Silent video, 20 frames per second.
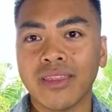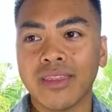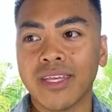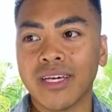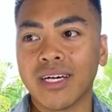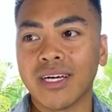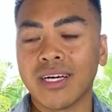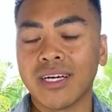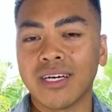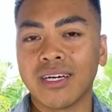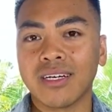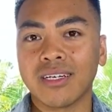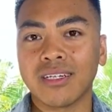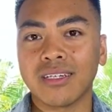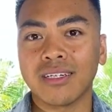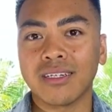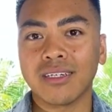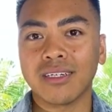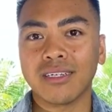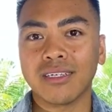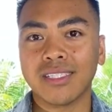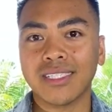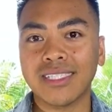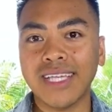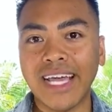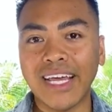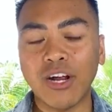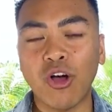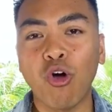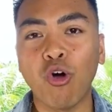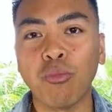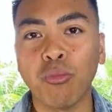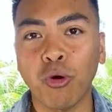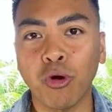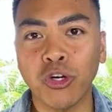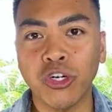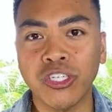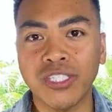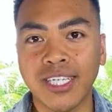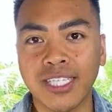the stay at home
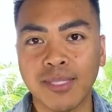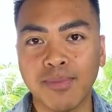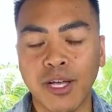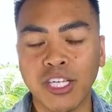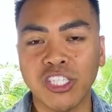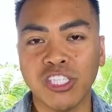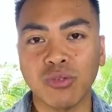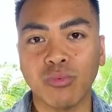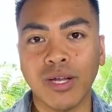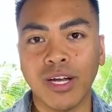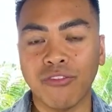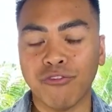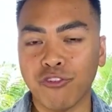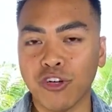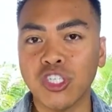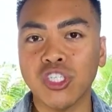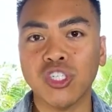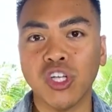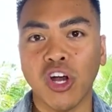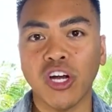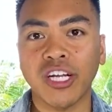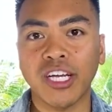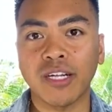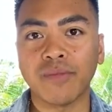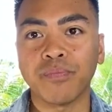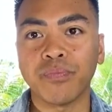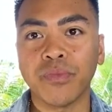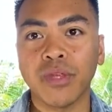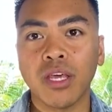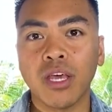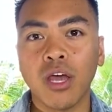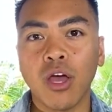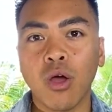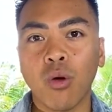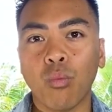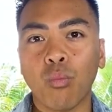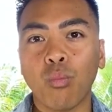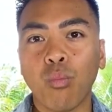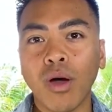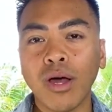orders, especially when it first started.
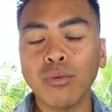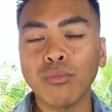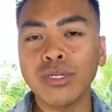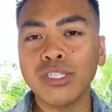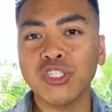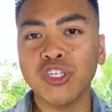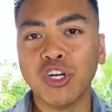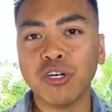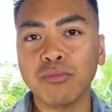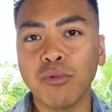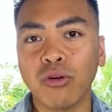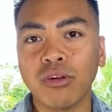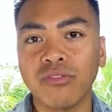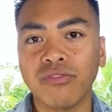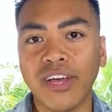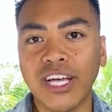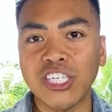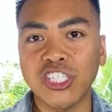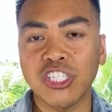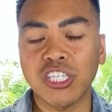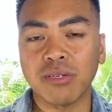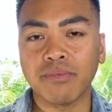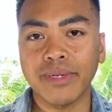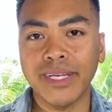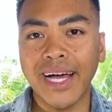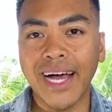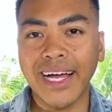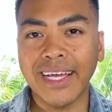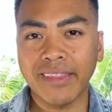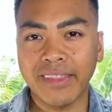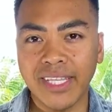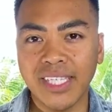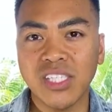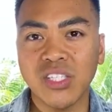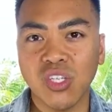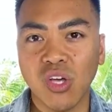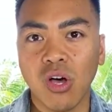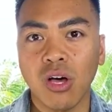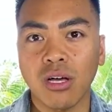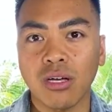What was your motivation behind
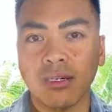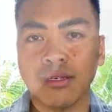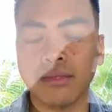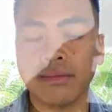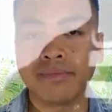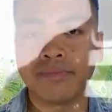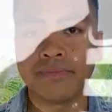this song?